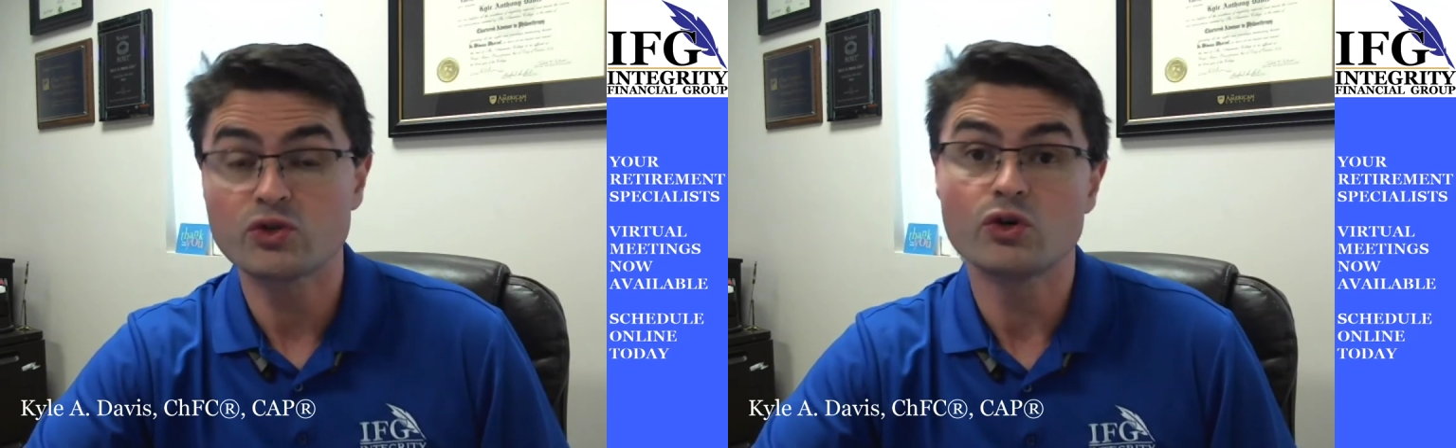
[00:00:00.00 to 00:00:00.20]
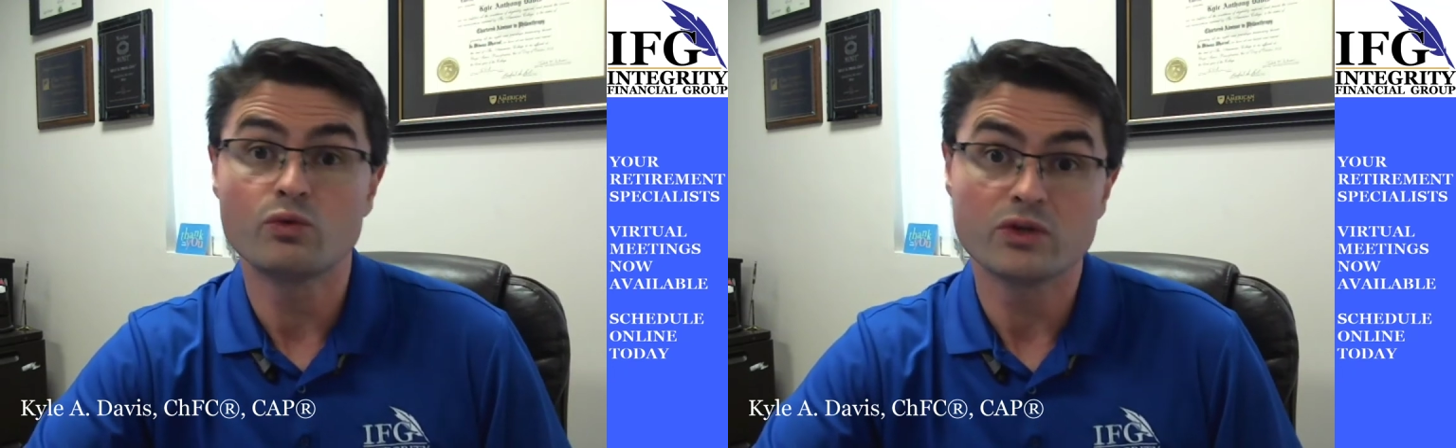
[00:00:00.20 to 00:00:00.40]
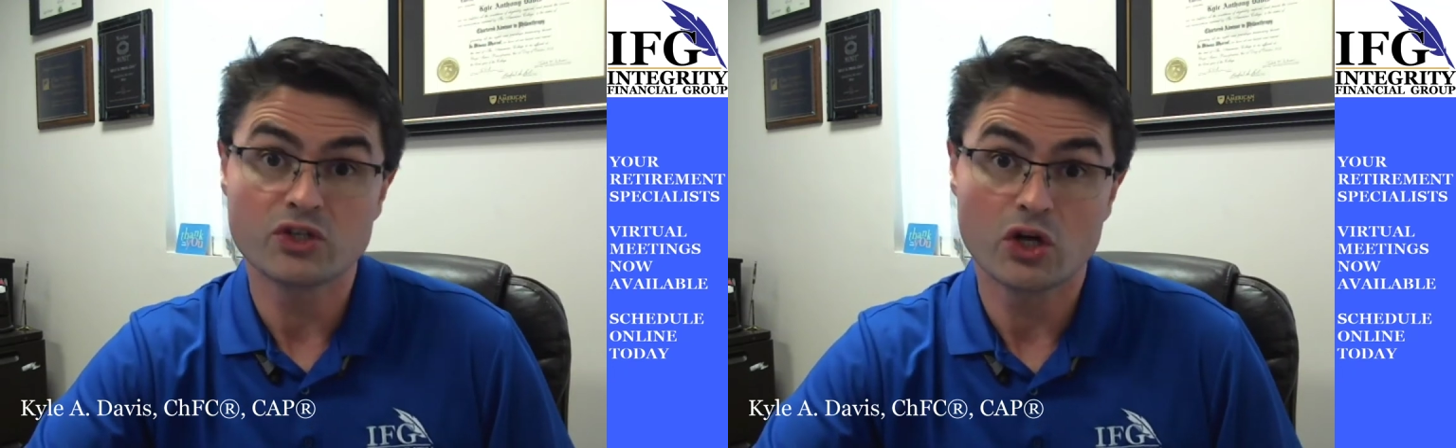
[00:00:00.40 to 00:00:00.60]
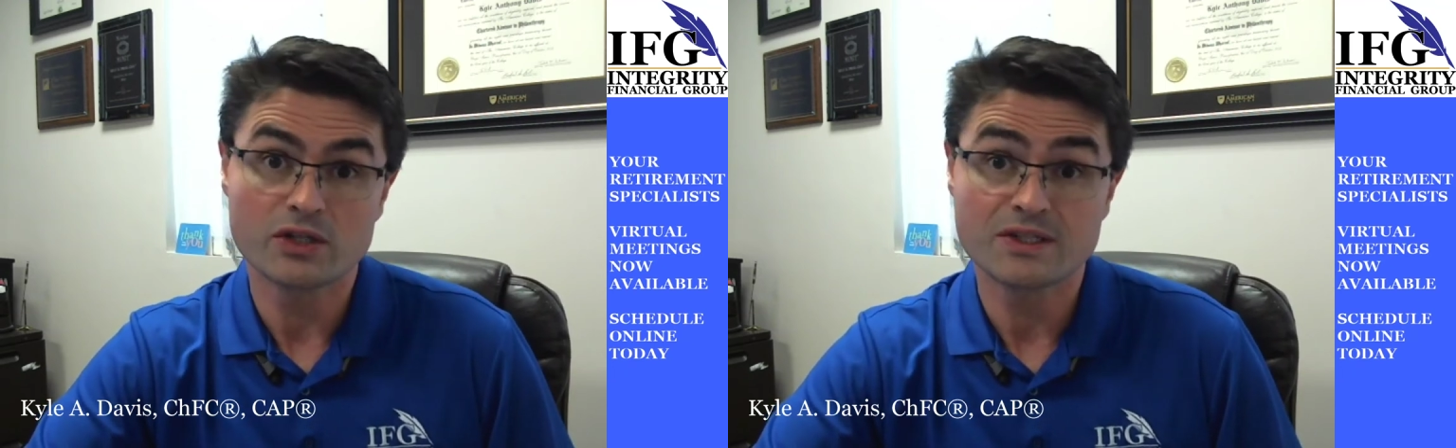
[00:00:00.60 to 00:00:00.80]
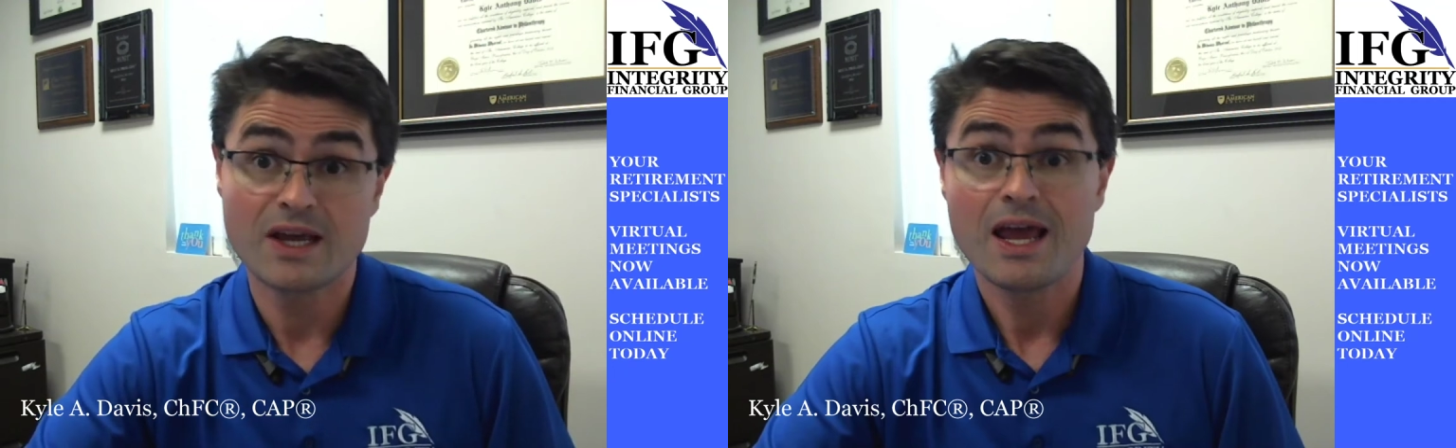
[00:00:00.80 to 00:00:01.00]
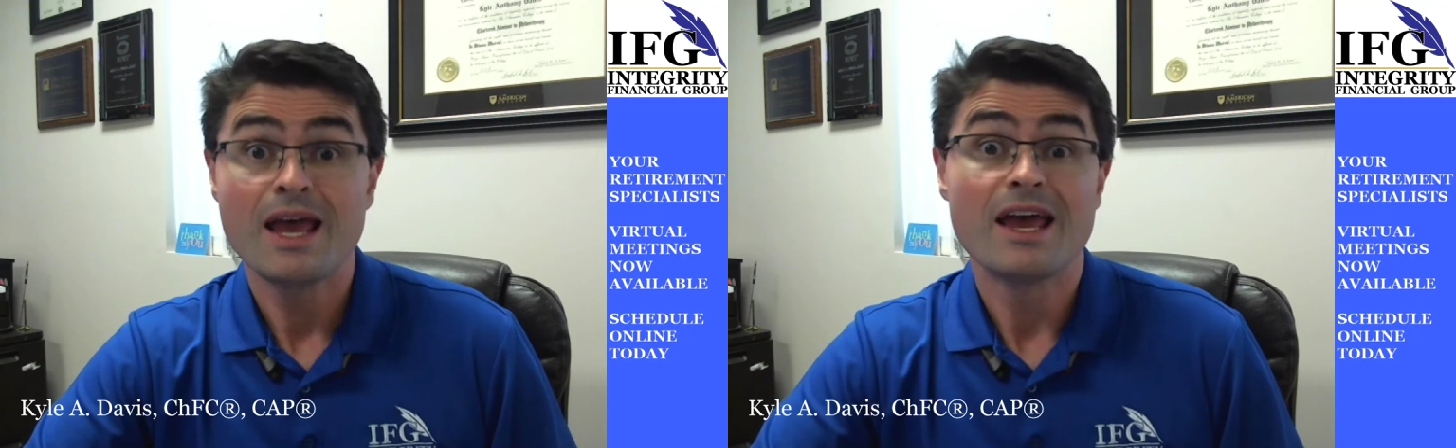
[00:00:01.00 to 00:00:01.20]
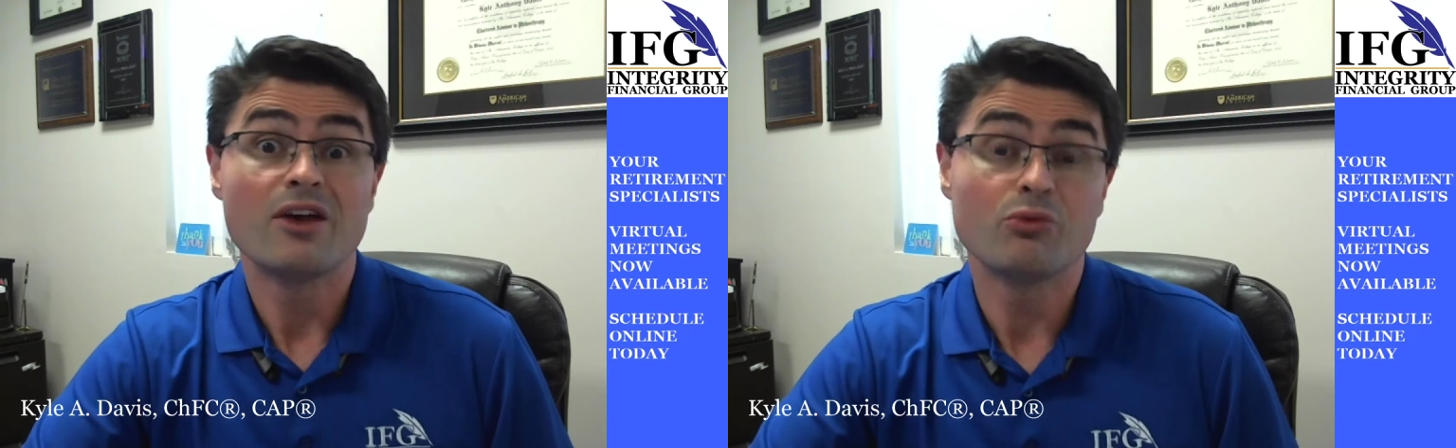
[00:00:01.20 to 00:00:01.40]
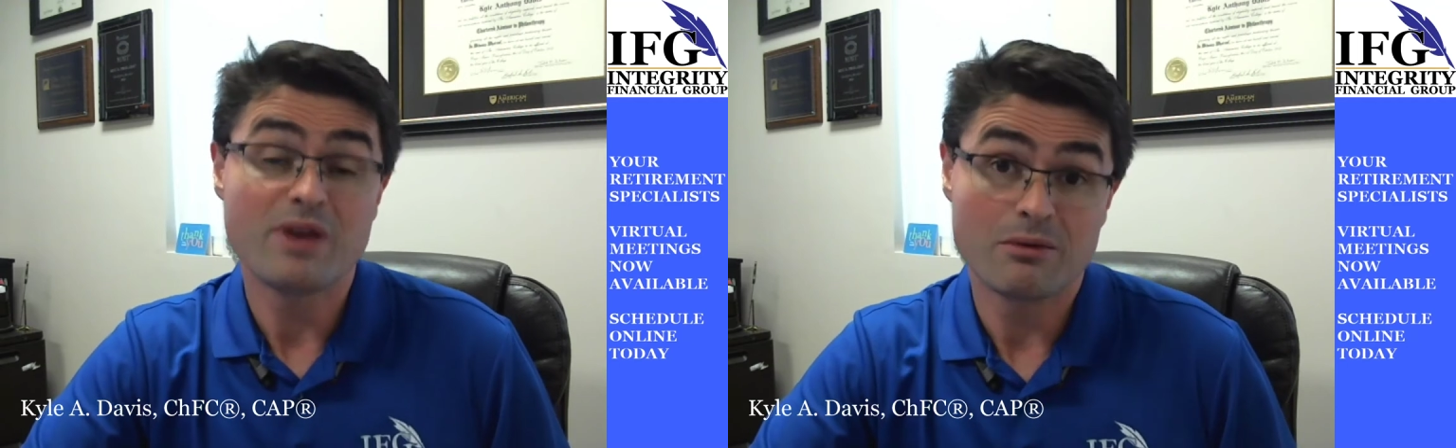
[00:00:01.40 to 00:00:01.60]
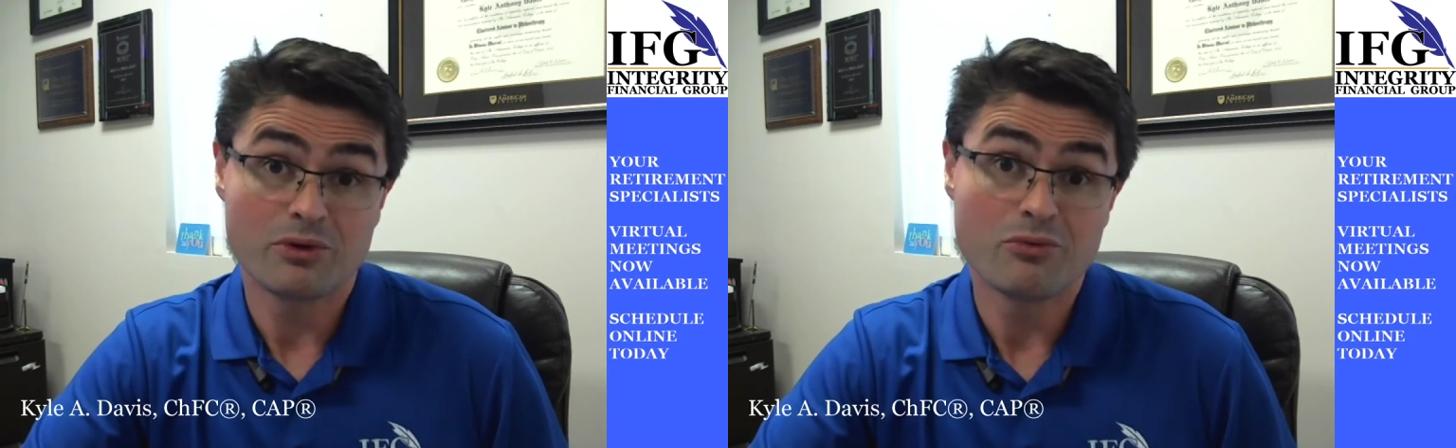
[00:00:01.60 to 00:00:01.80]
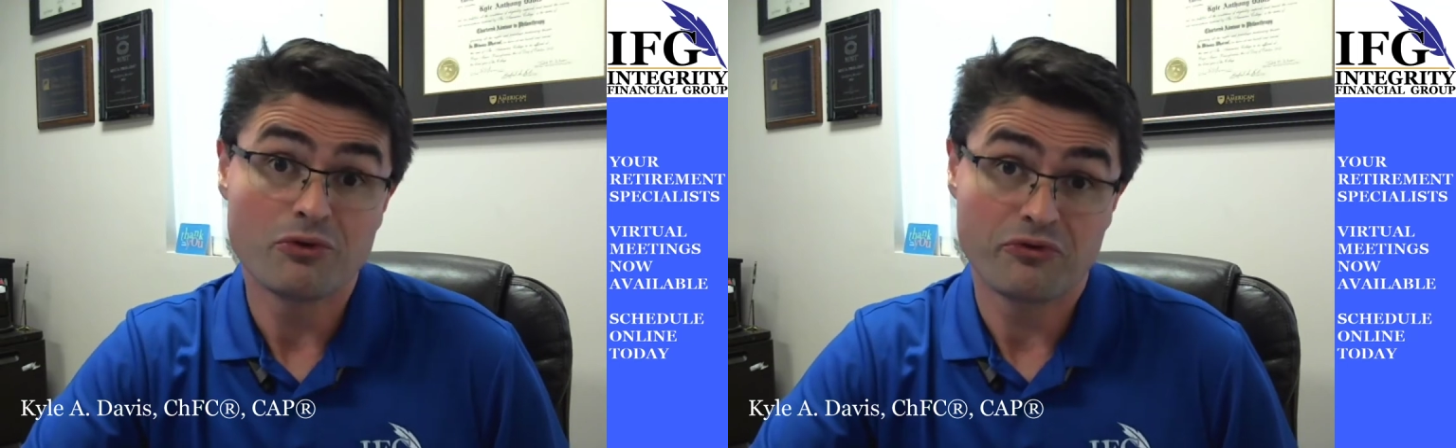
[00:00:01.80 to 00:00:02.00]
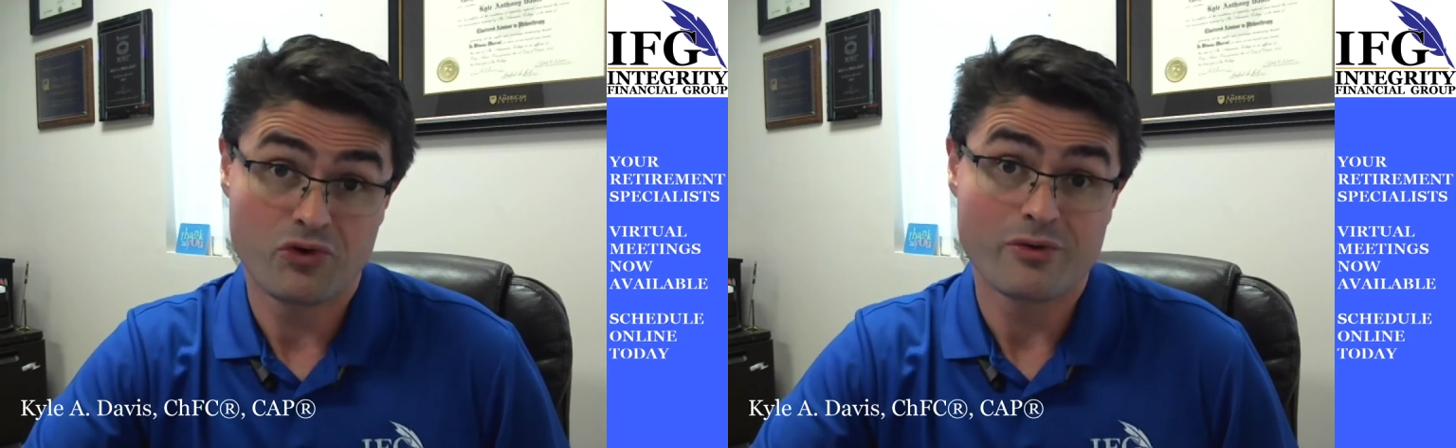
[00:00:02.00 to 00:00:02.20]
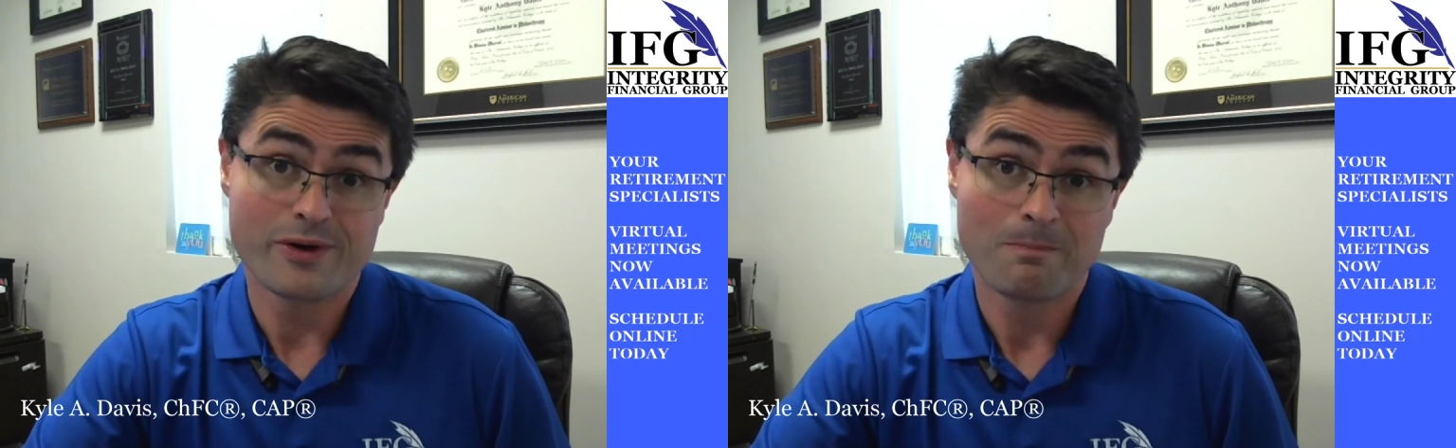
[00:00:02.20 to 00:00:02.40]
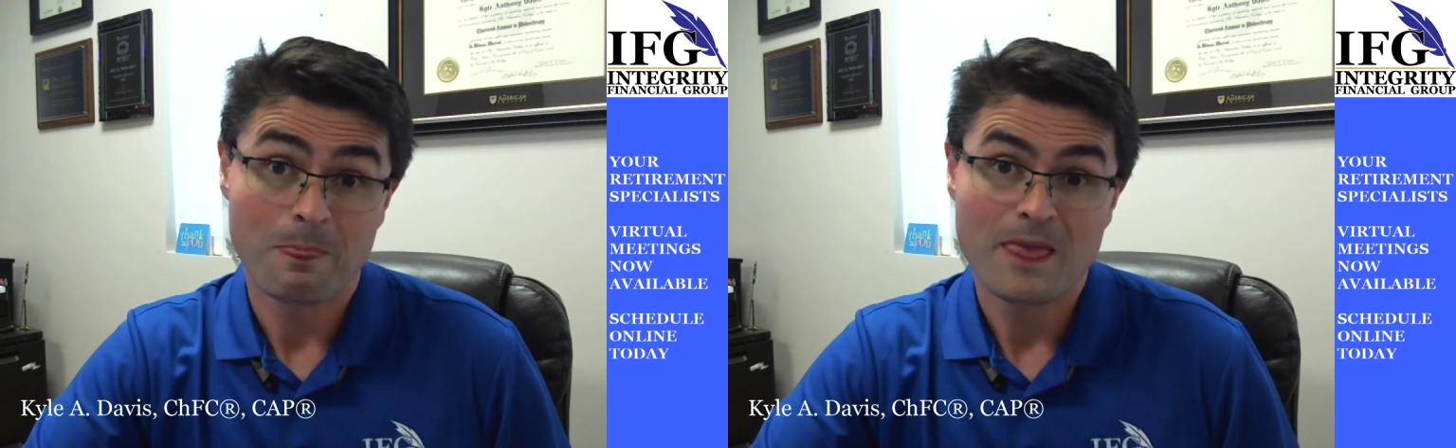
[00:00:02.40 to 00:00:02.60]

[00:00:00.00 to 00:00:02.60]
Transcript: good results, and we'll be able to move forward.